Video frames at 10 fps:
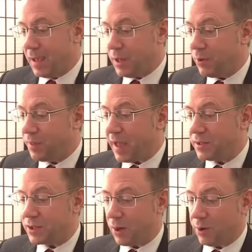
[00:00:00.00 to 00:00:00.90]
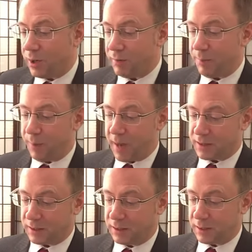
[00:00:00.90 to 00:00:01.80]
You then show your
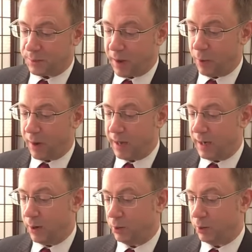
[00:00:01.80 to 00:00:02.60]
impatience by waiting